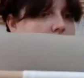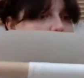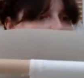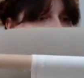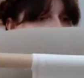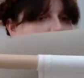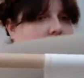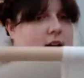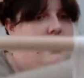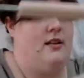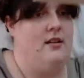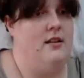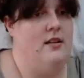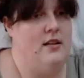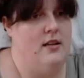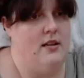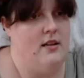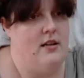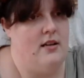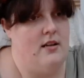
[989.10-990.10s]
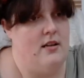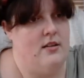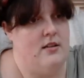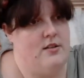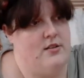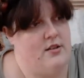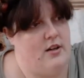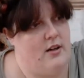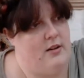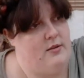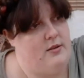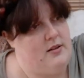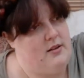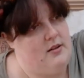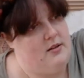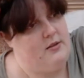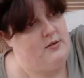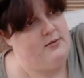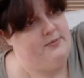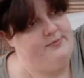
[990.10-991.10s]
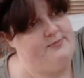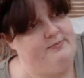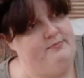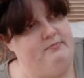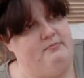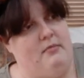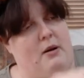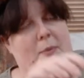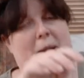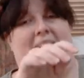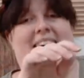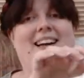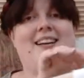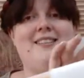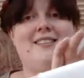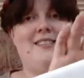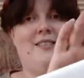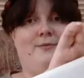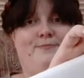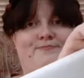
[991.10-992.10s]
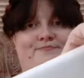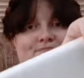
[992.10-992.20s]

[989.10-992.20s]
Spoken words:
I'm here, show you my backs,